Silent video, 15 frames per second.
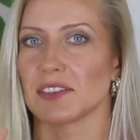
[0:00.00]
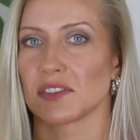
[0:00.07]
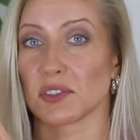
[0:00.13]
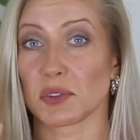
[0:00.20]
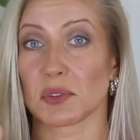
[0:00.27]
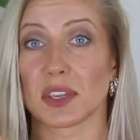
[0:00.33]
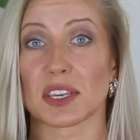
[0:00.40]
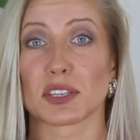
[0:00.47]

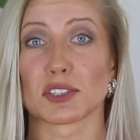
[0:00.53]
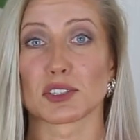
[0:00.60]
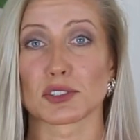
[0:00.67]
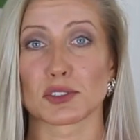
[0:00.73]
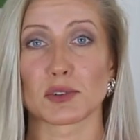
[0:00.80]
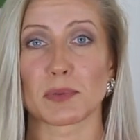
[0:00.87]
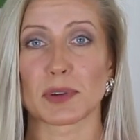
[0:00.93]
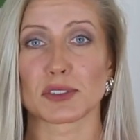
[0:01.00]
So they're
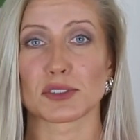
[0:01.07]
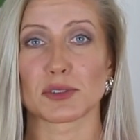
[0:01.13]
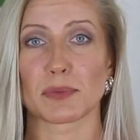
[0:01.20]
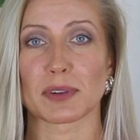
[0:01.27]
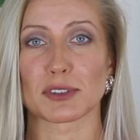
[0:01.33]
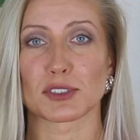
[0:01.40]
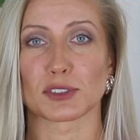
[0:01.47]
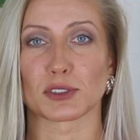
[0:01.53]
super,
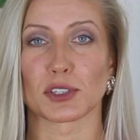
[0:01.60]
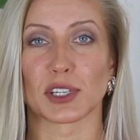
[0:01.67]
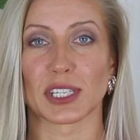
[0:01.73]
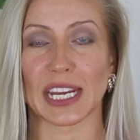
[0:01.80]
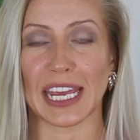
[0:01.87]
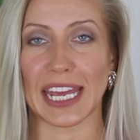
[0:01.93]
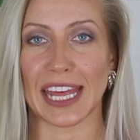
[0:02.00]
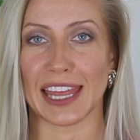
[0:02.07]
super short,
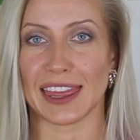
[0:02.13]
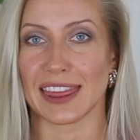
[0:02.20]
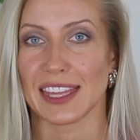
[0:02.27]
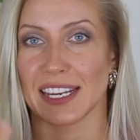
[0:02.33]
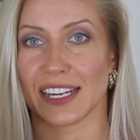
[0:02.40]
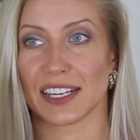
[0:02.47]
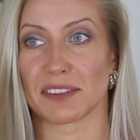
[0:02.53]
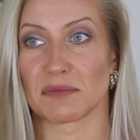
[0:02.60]
and
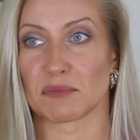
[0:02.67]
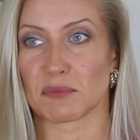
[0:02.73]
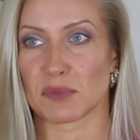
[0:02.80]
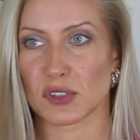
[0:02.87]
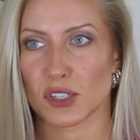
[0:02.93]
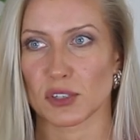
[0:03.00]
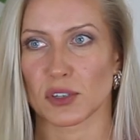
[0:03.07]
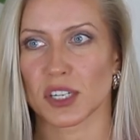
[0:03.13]
they're
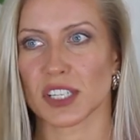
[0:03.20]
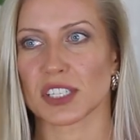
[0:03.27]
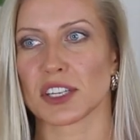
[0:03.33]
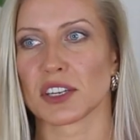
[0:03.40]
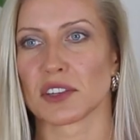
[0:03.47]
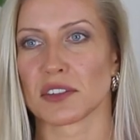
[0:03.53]
short,